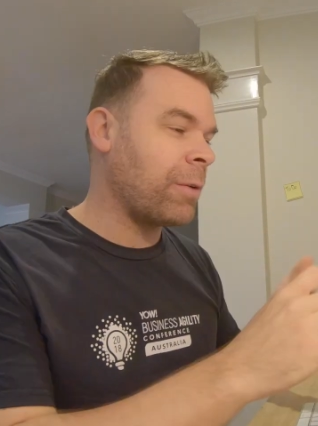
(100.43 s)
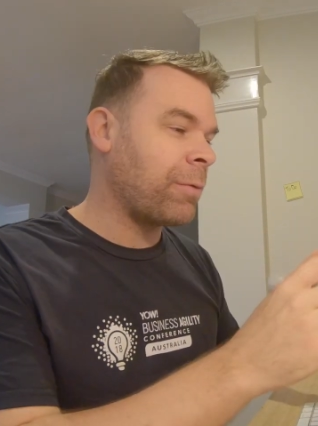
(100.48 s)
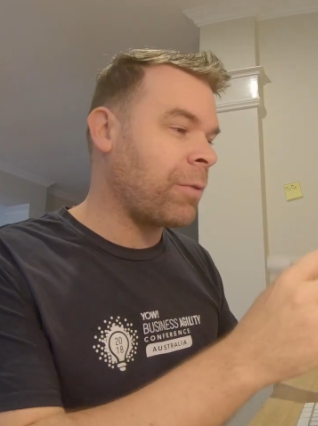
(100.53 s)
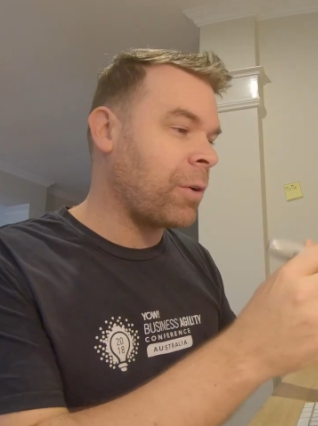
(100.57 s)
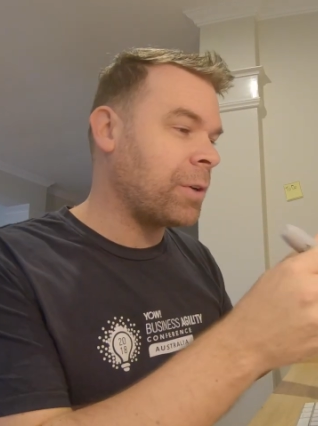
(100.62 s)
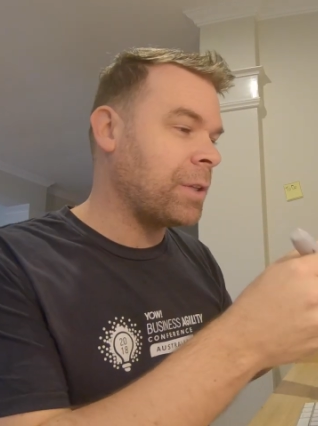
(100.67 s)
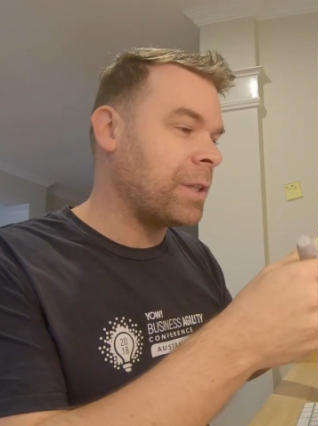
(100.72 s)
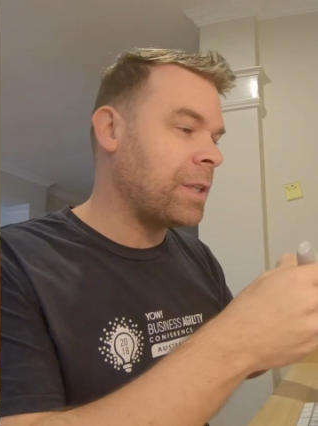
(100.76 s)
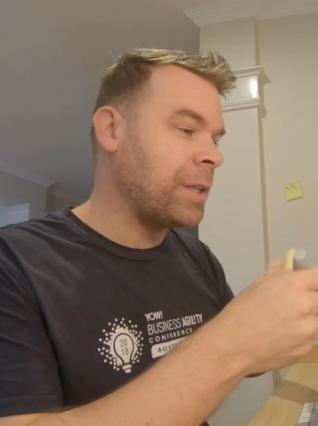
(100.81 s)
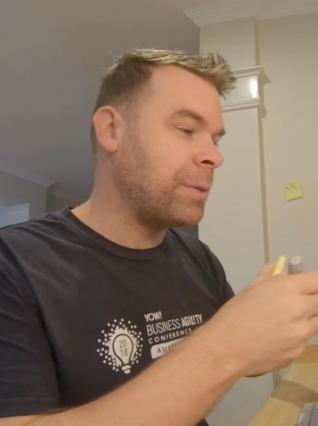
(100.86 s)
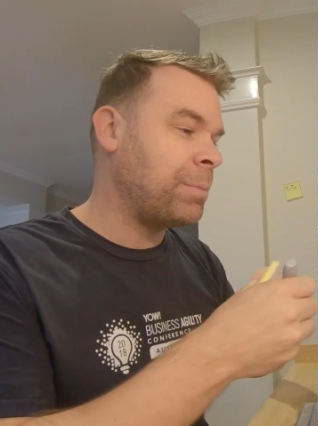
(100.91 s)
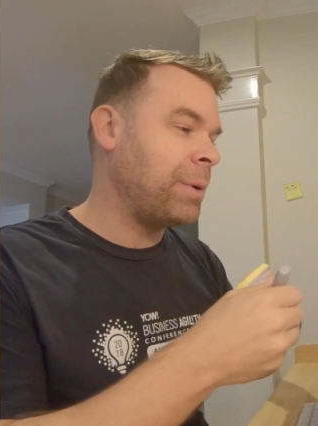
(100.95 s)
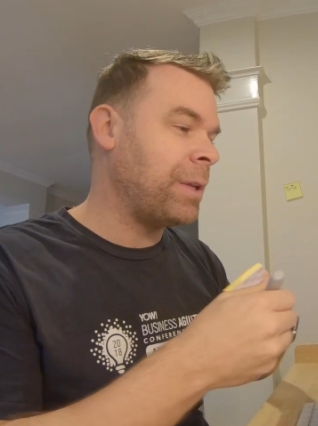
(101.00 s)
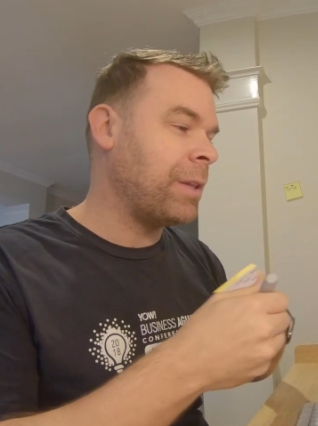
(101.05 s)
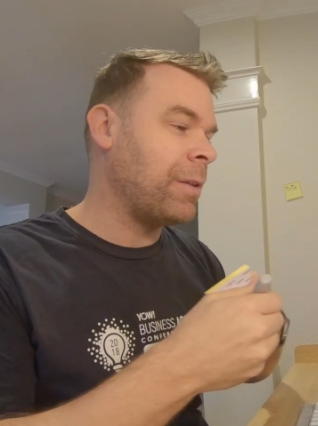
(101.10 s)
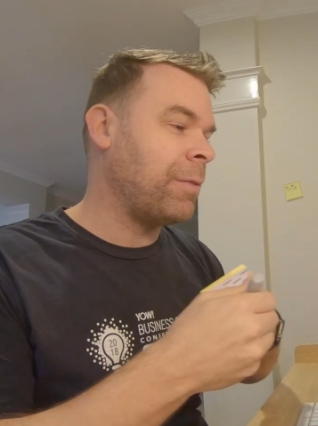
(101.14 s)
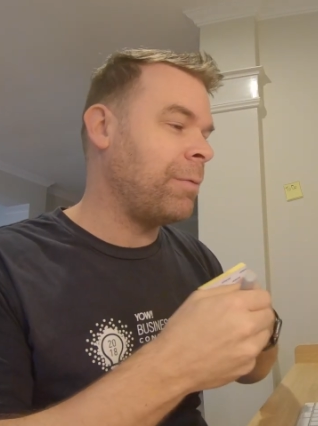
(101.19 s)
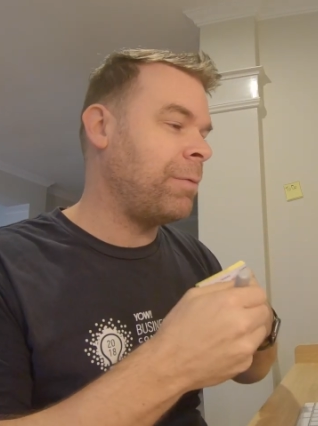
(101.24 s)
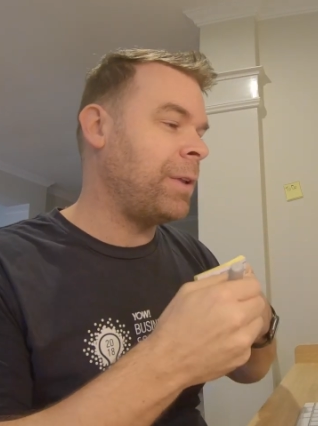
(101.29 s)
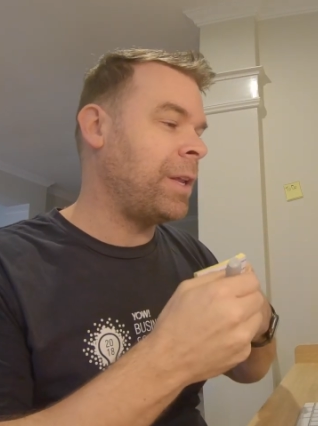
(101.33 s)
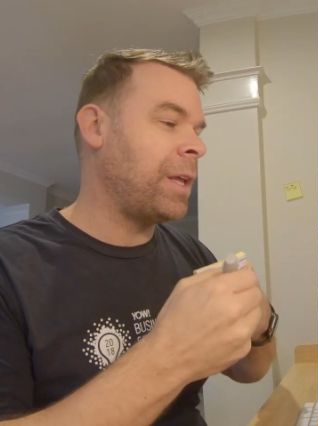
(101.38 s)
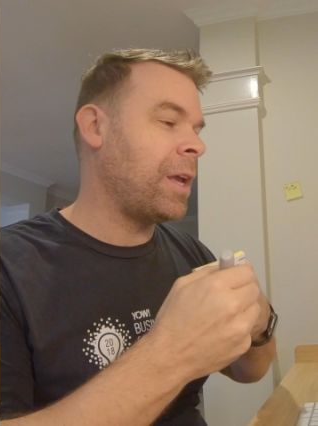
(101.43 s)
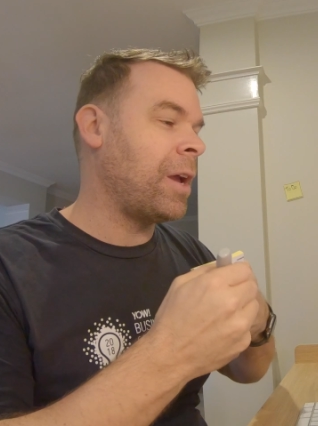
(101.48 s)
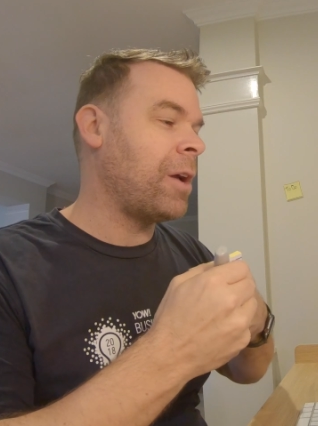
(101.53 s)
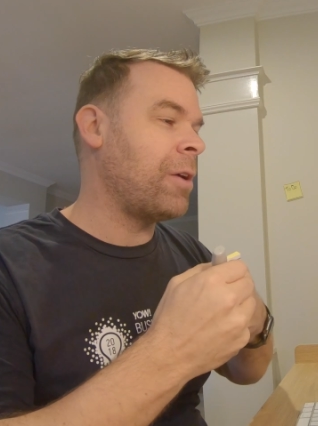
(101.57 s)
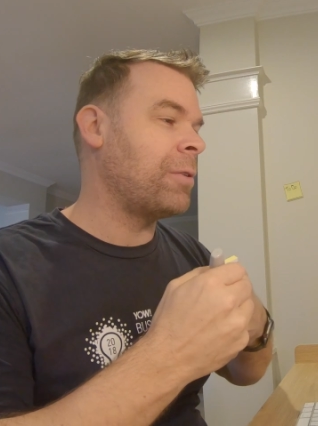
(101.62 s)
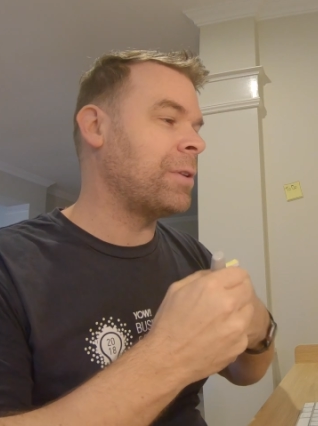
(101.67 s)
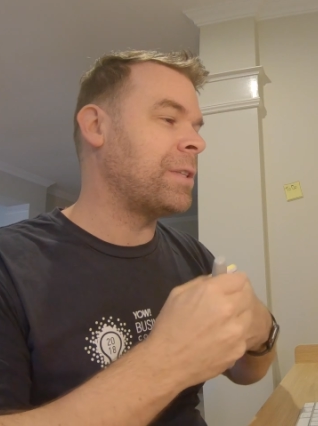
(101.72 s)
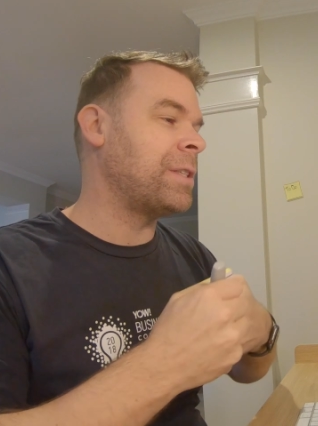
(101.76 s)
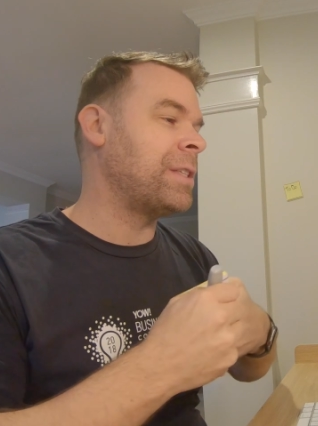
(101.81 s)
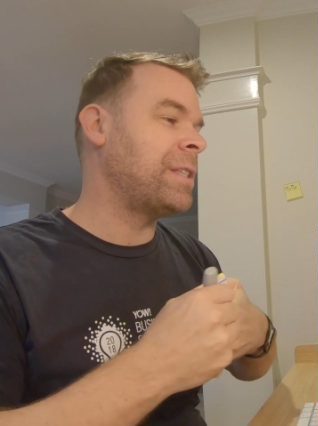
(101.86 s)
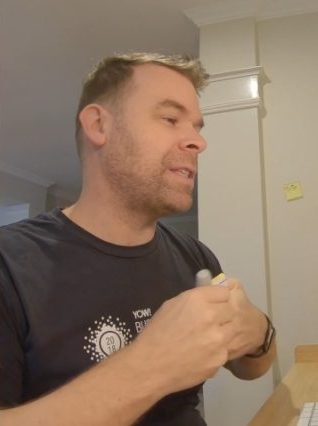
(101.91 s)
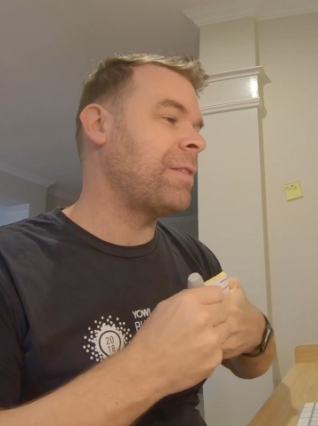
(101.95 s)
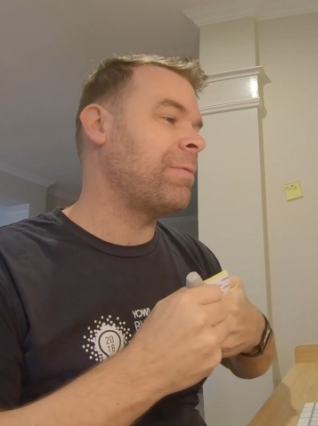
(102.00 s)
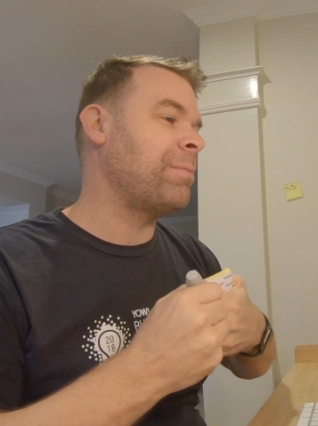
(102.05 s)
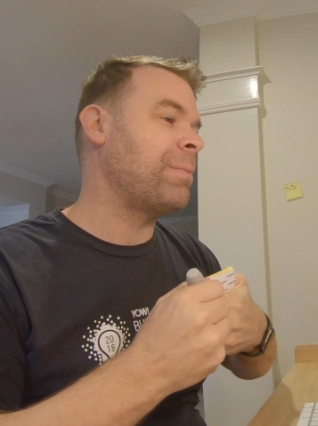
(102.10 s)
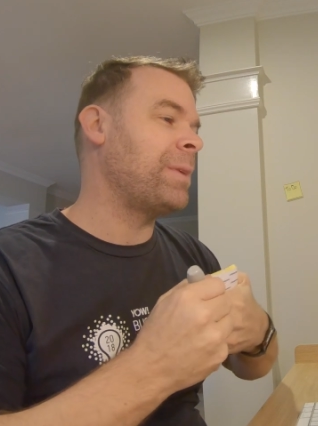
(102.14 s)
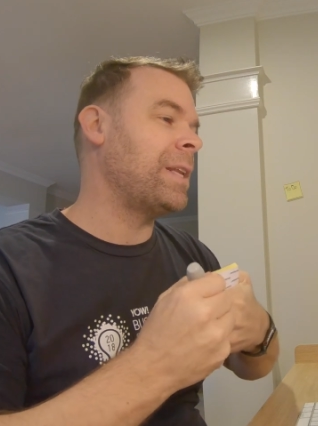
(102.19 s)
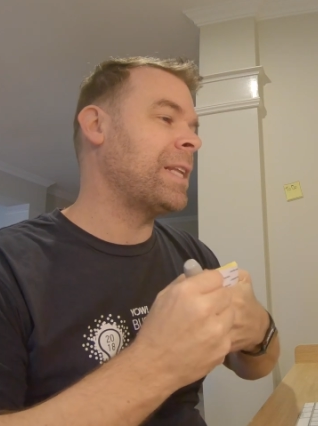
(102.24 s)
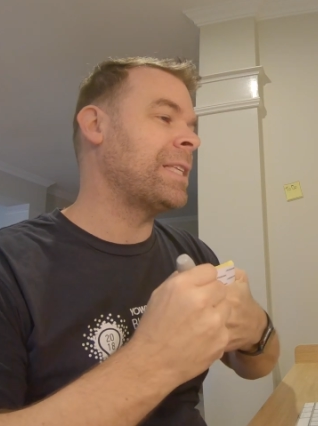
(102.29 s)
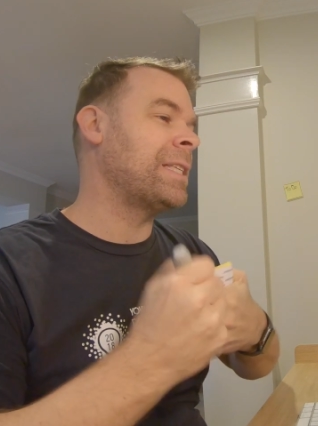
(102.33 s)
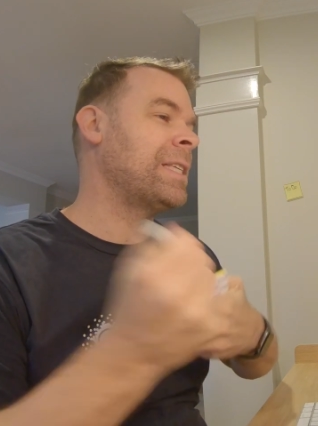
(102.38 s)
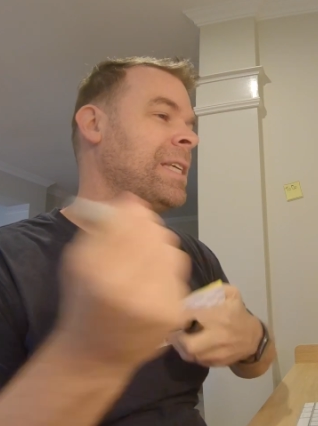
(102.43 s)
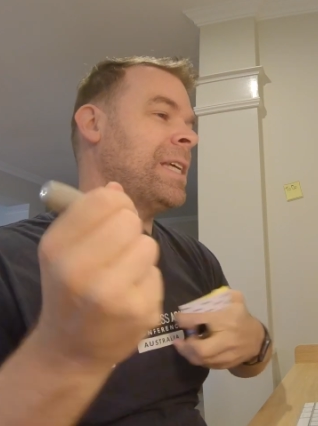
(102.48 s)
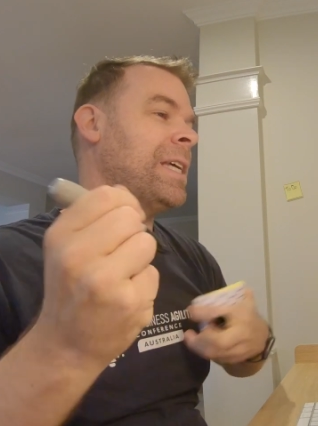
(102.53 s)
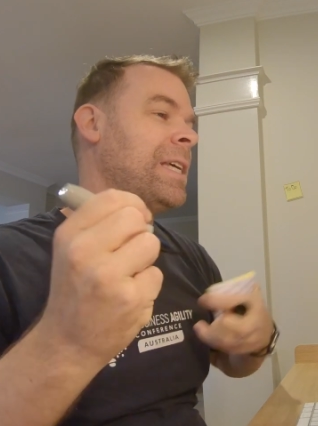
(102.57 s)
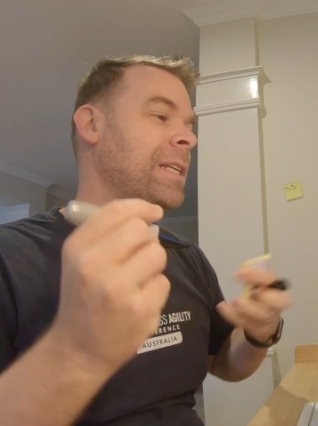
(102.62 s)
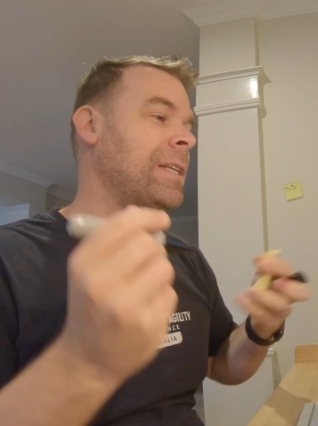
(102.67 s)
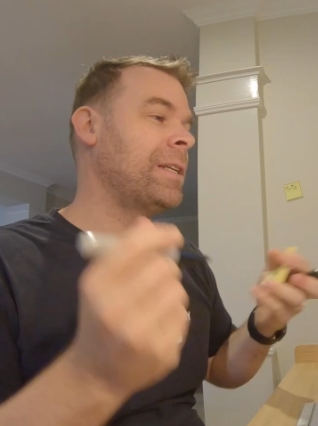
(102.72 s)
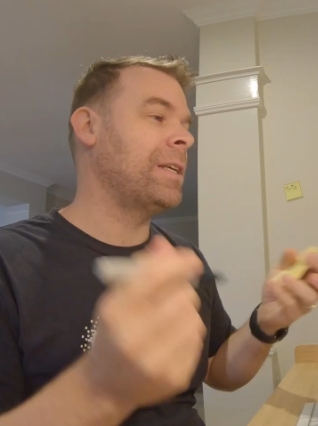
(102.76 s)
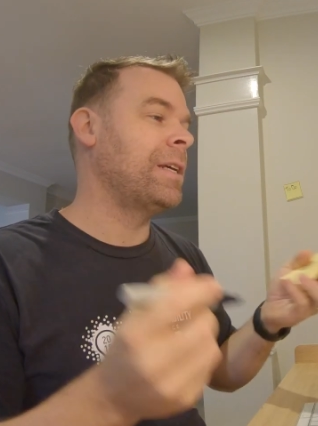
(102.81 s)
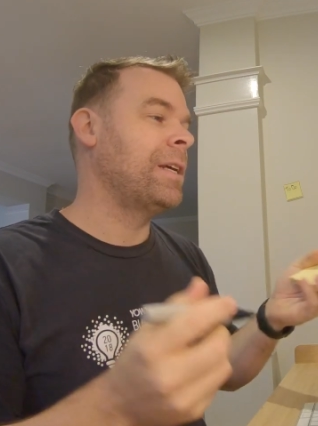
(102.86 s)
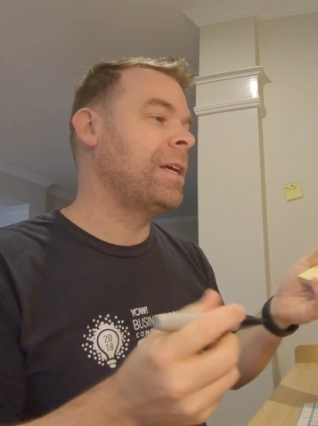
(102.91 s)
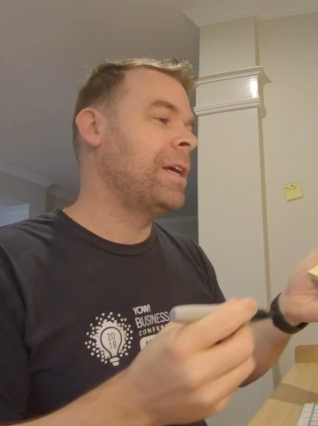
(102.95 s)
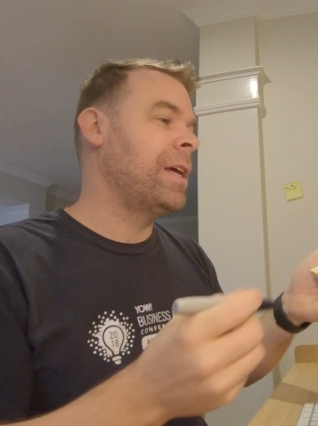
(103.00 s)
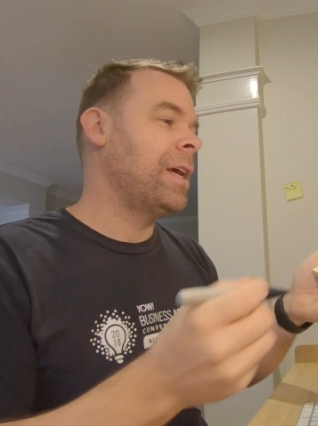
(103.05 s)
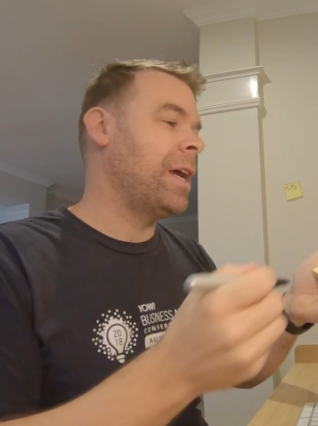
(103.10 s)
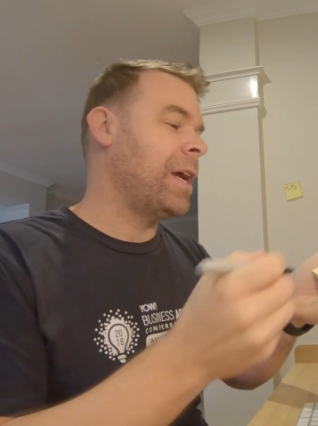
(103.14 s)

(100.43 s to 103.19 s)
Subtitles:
So I've got to this bit in the video, it's 7 minutes in,